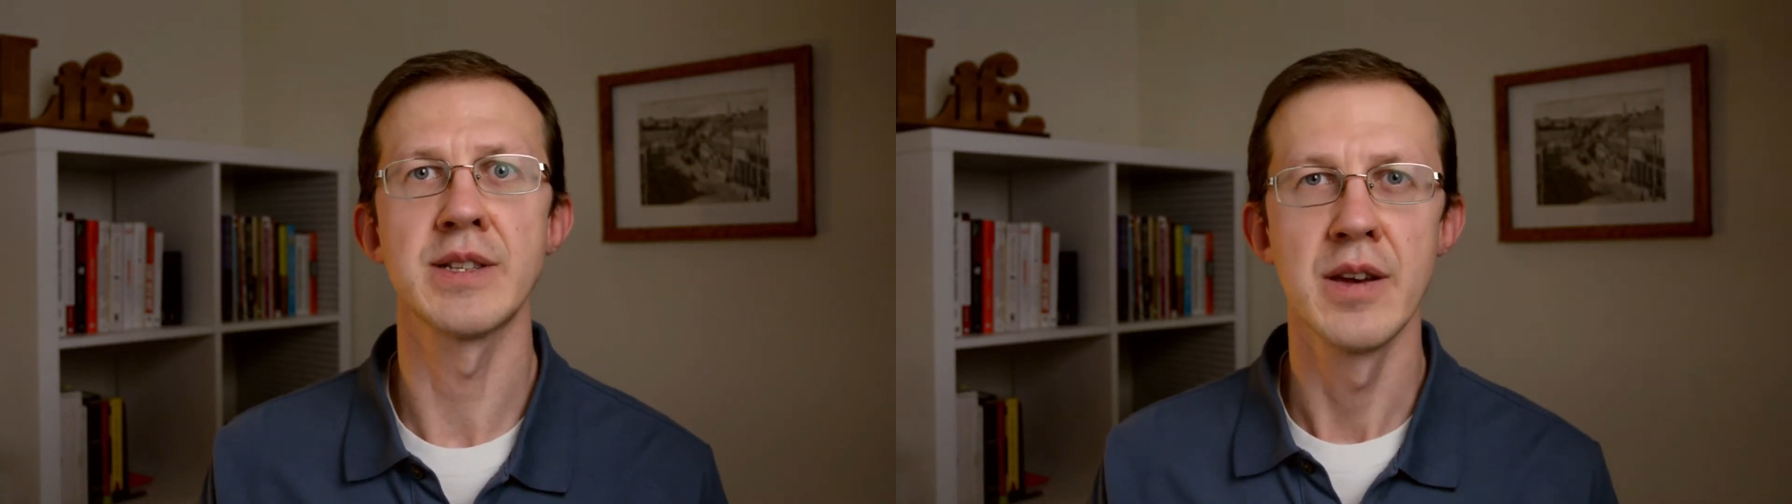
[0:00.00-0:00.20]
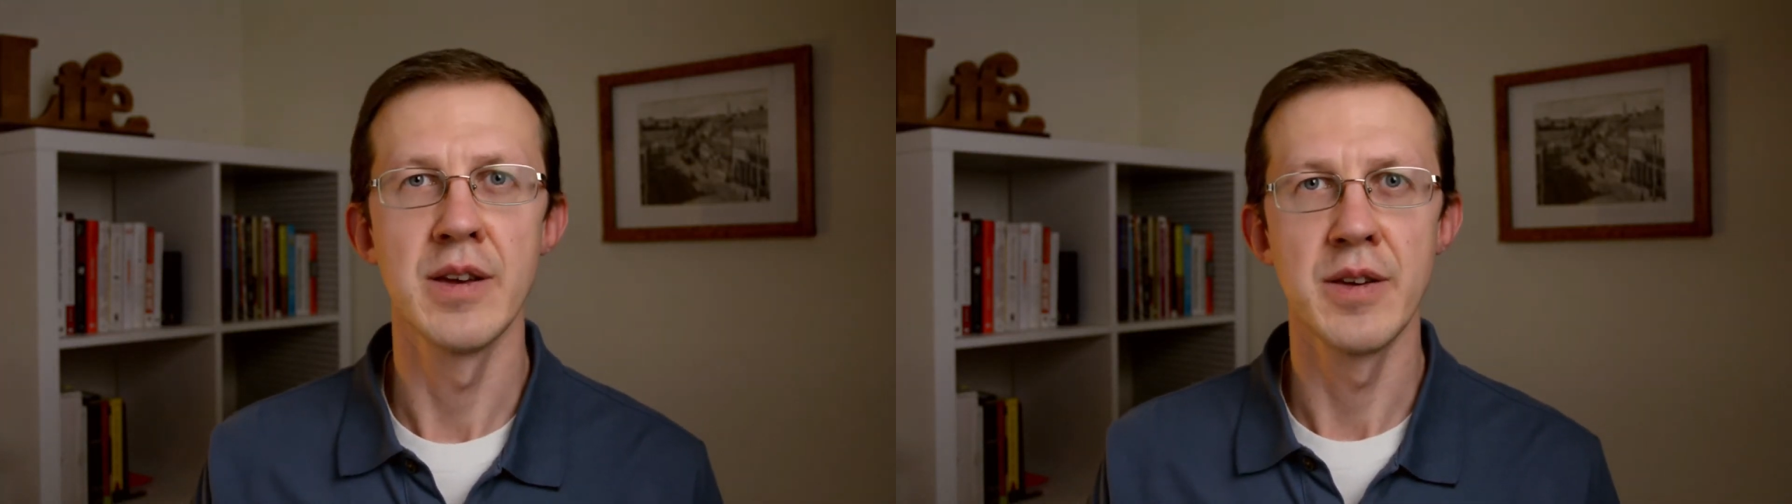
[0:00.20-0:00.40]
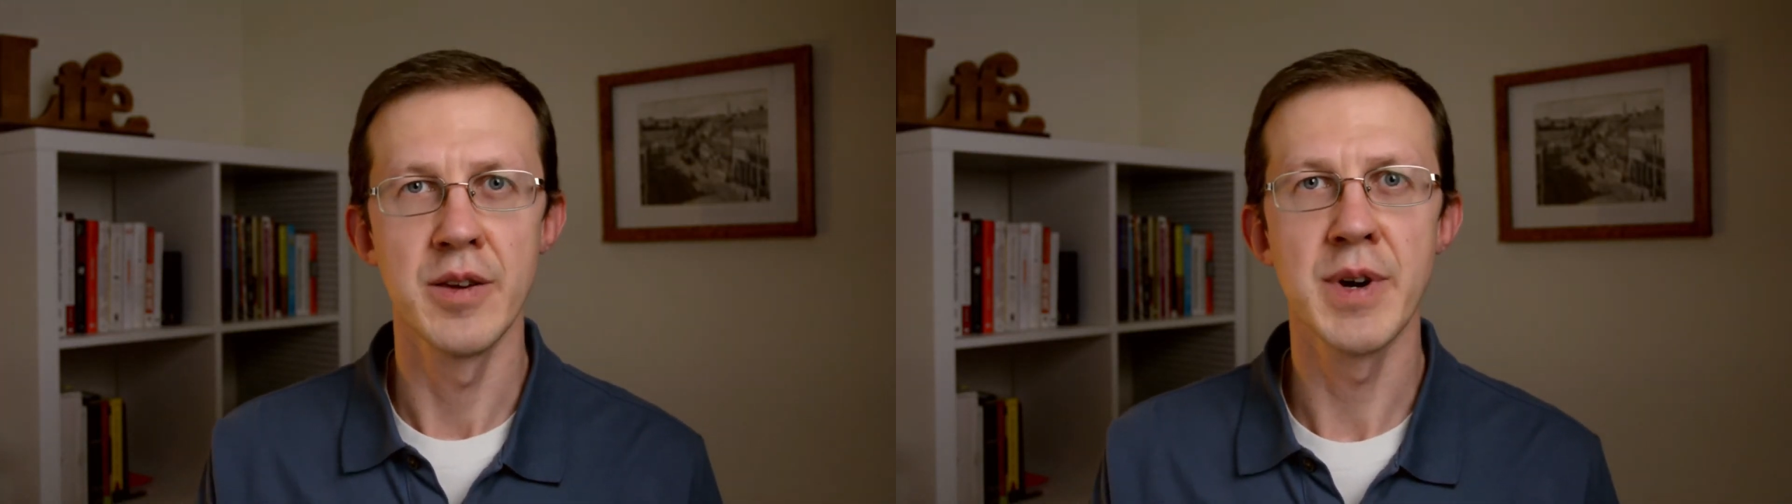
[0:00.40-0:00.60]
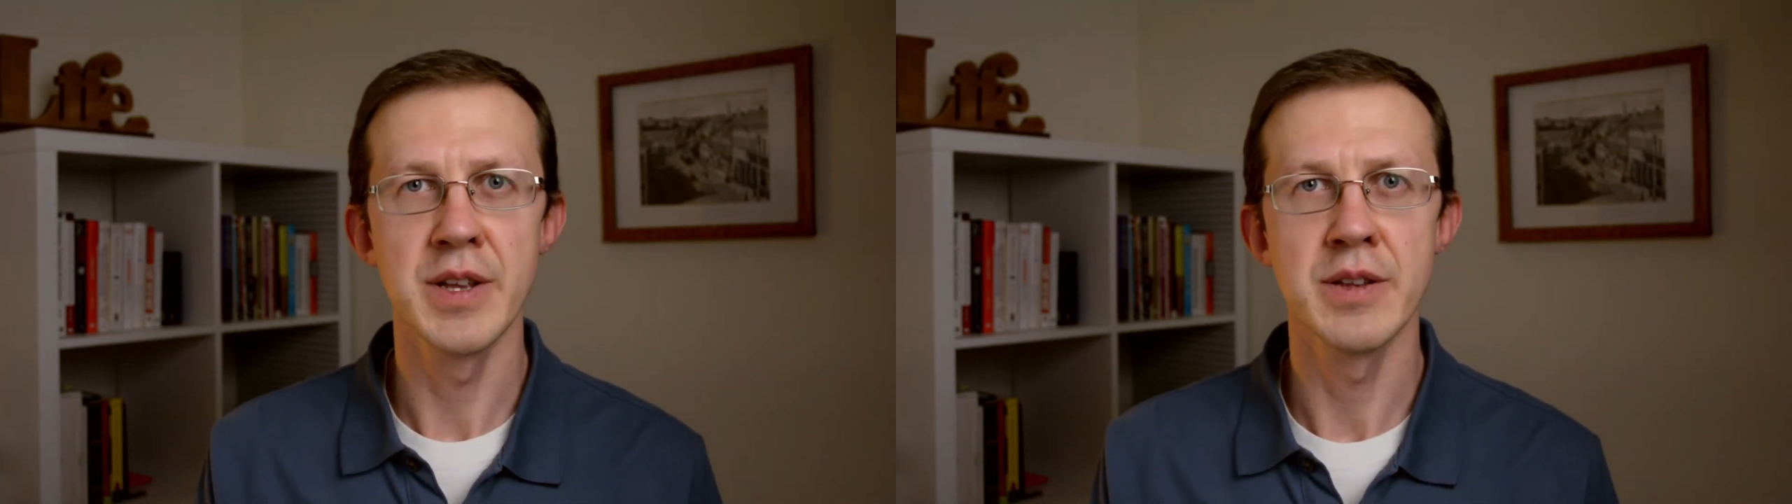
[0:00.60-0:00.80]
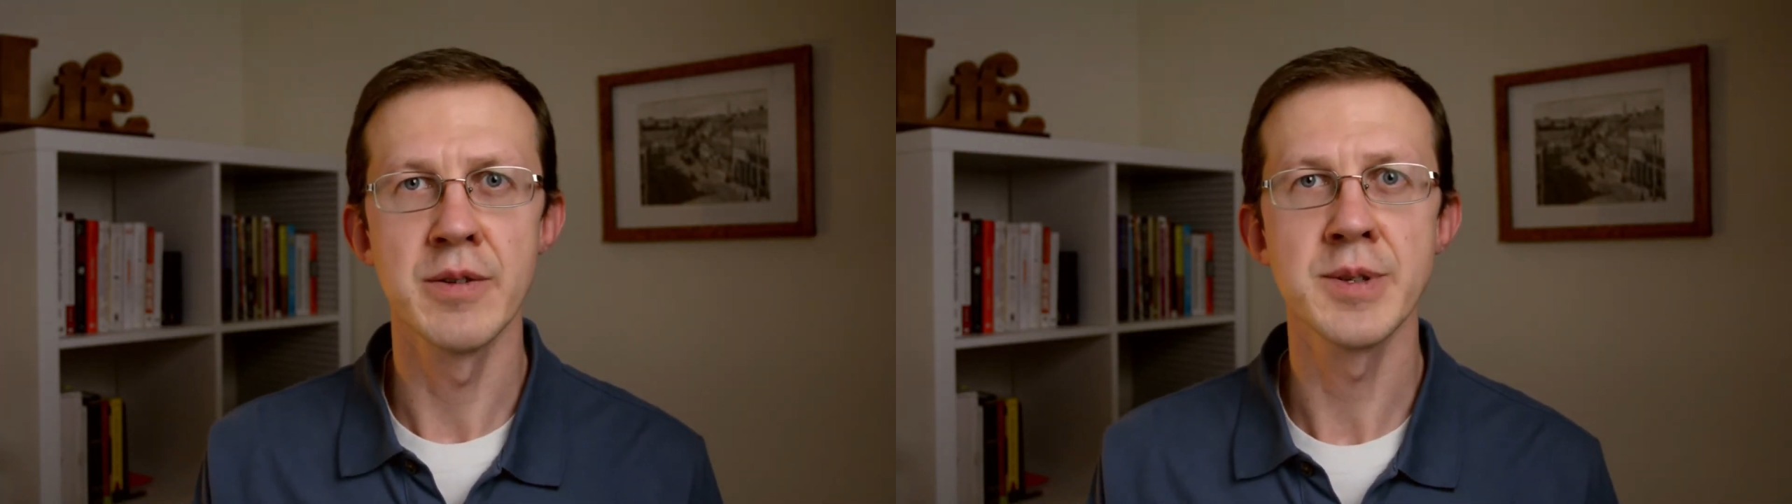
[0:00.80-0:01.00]
You might
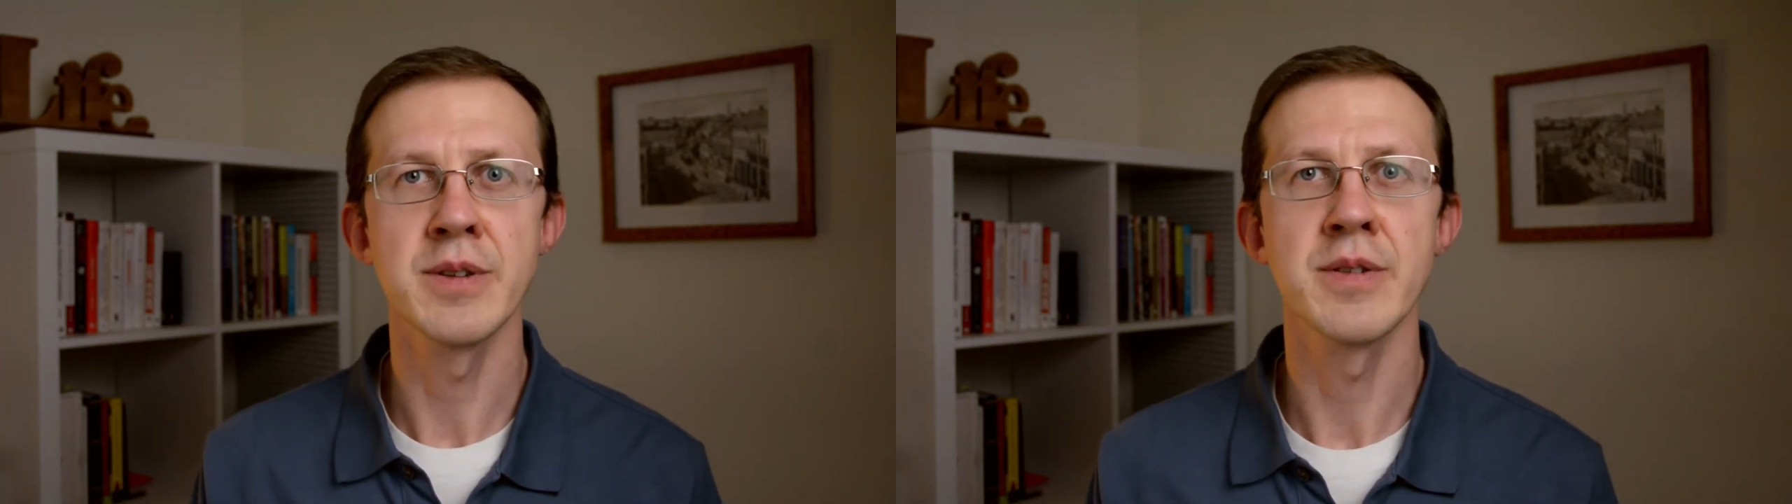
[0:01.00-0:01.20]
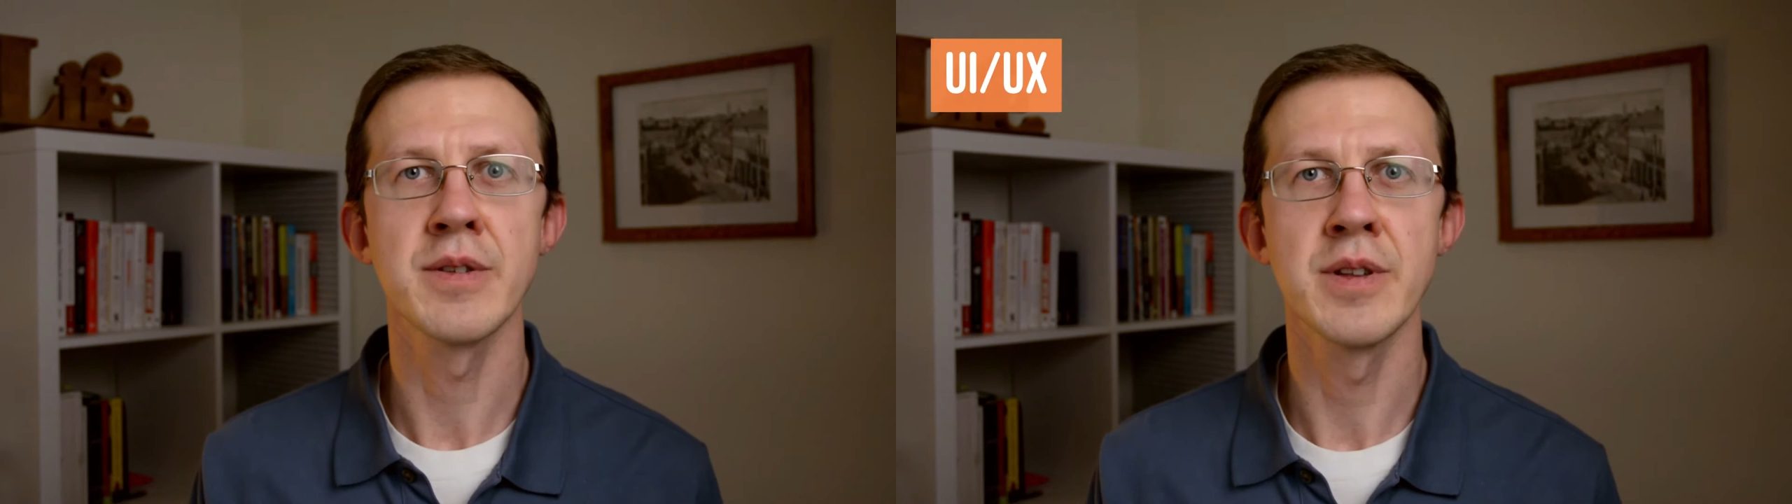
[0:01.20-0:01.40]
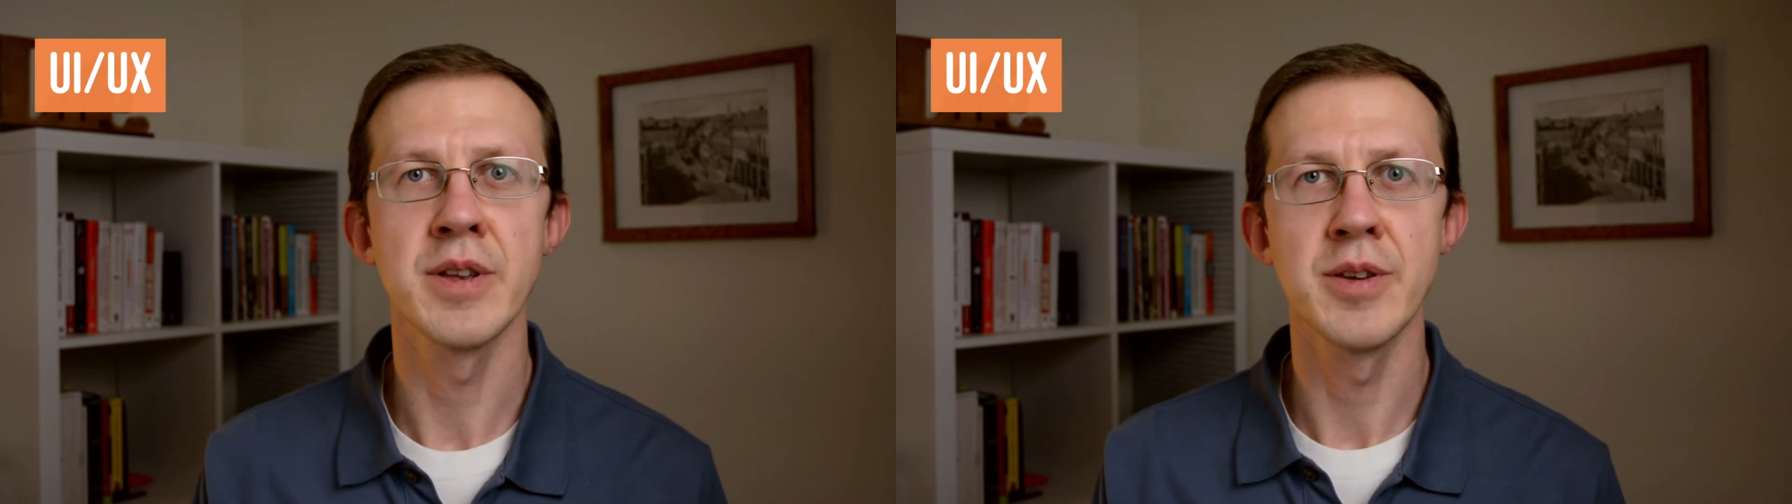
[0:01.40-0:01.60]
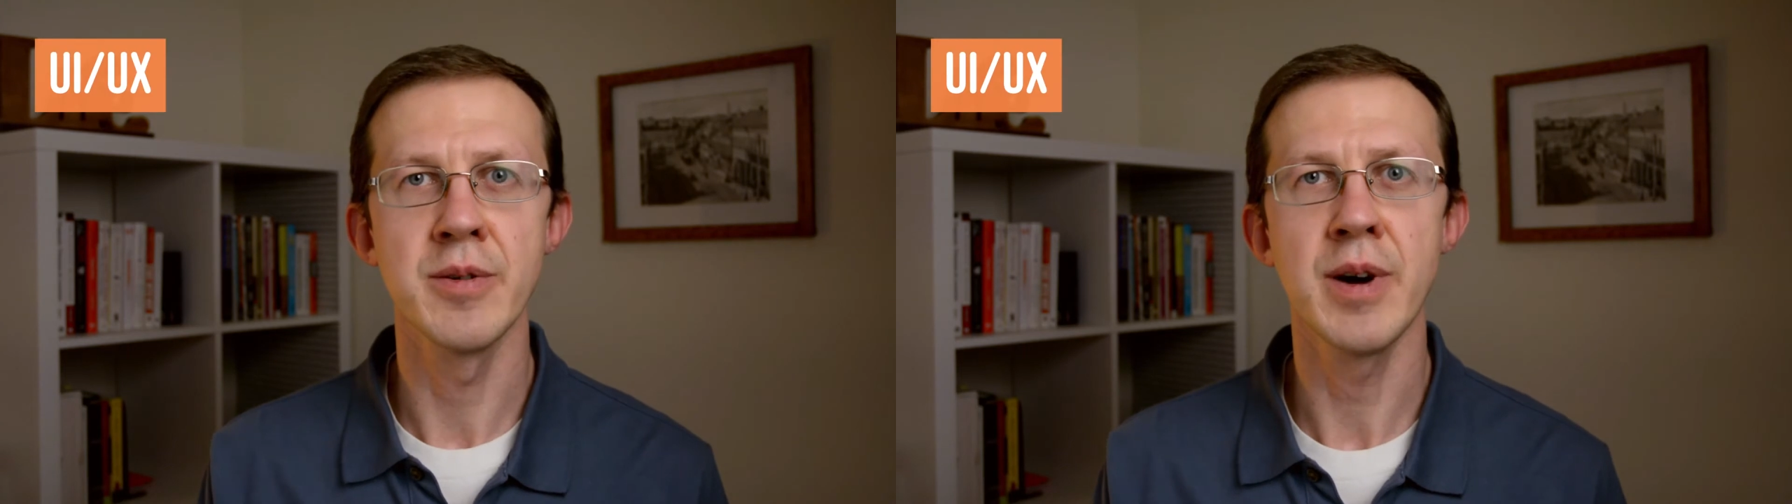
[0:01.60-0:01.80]
also call it UI